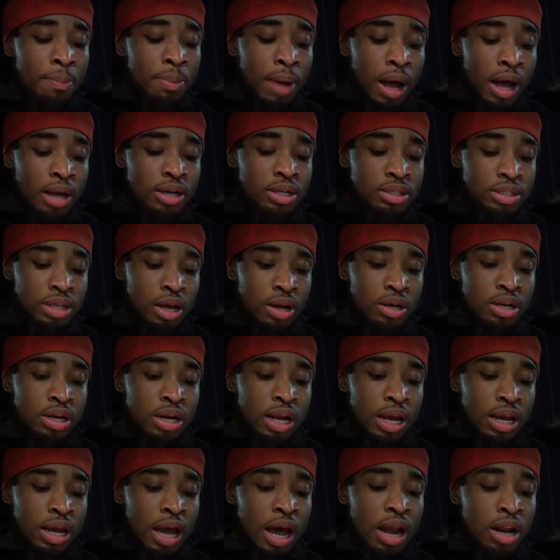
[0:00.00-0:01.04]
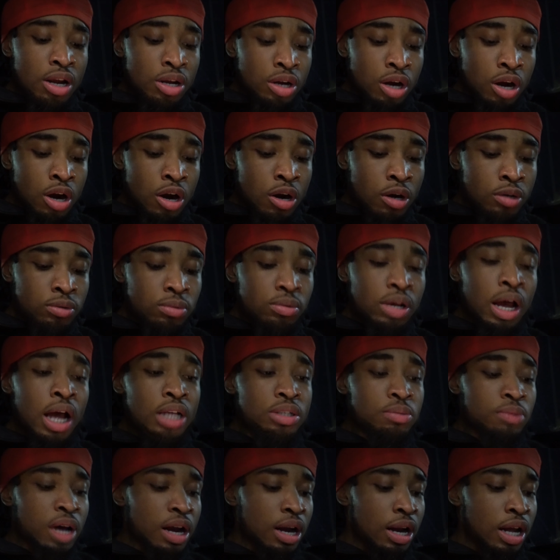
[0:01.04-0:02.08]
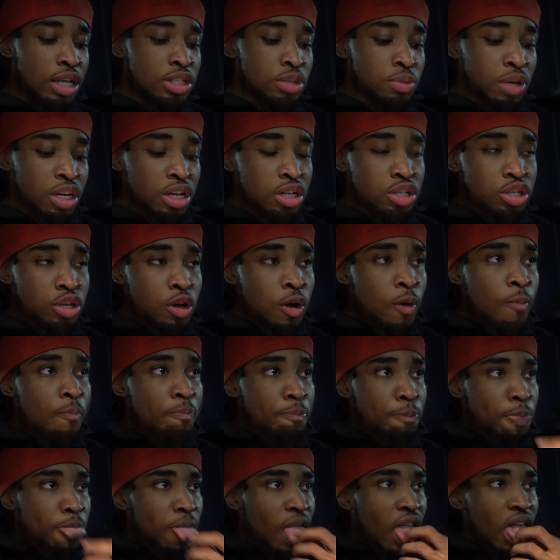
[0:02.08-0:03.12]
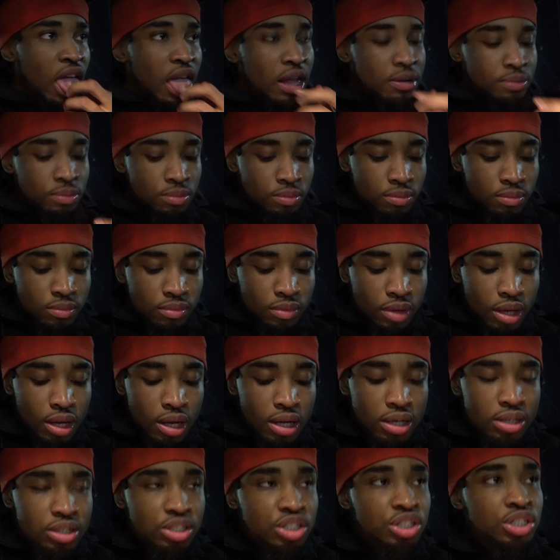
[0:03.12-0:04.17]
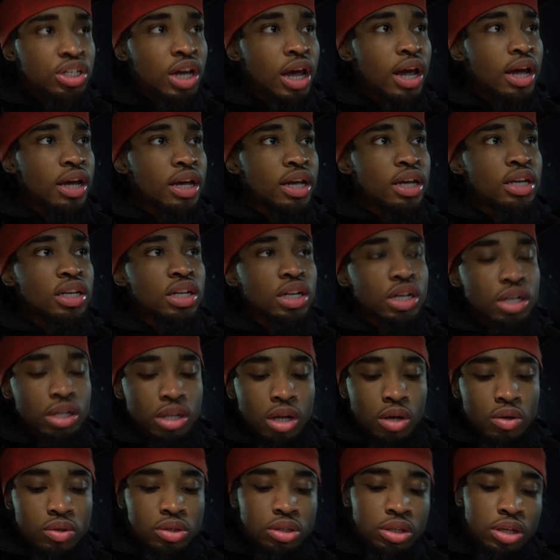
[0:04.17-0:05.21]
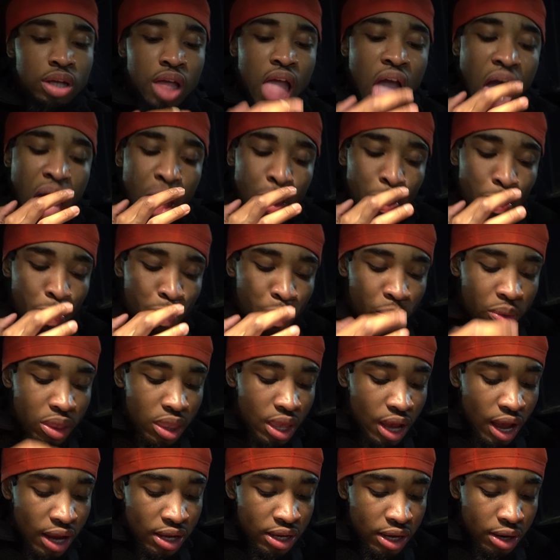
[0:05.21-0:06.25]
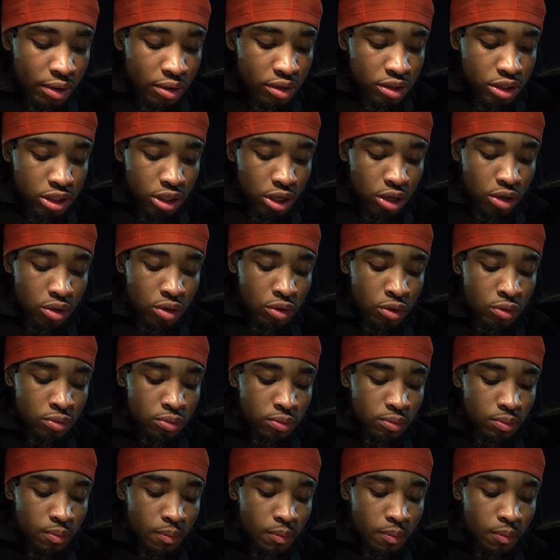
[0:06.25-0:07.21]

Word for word: partners out there that got a girl, got somebody that's speaking to, check and look closely. I guarantee you,